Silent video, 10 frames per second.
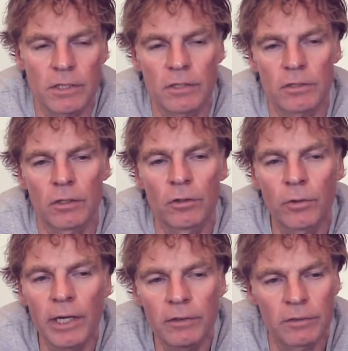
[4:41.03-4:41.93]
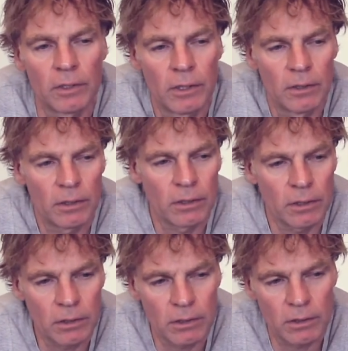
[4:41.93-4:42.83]
It's a great
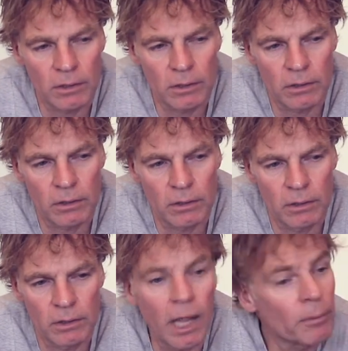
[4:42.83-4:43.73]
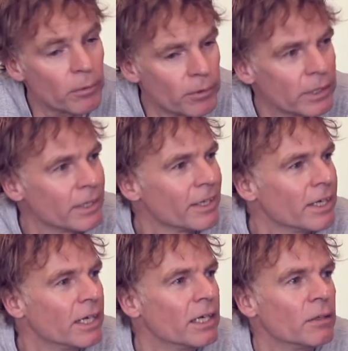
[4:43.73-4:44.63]
library,
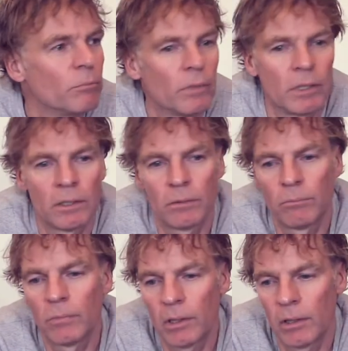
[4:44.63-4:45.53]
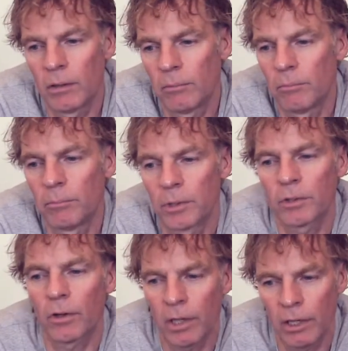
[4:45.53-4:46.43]

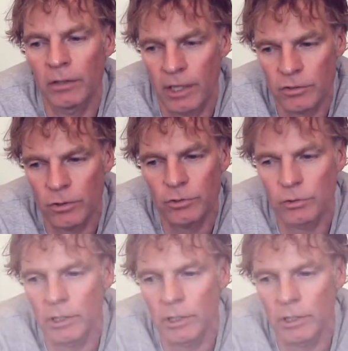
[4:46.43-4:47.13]
but it has also the